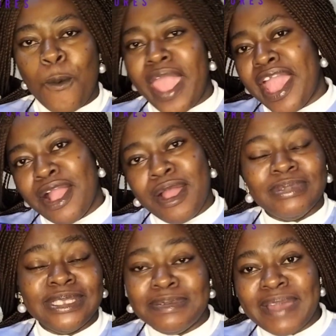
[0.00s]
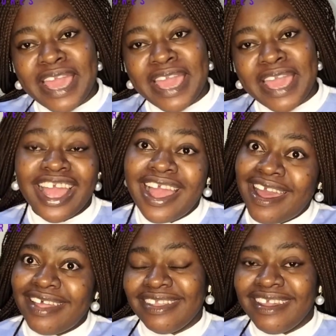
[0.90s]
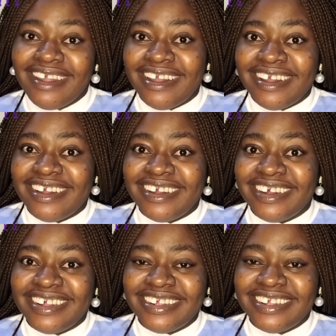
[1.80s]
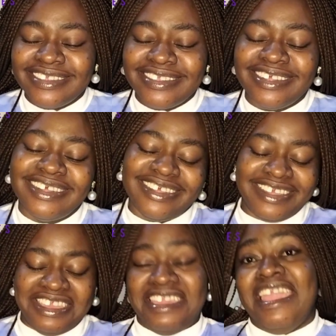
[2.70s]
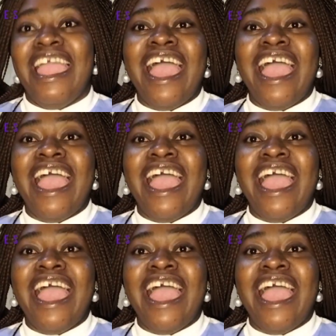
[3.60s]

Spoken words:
Welcome to my channel. I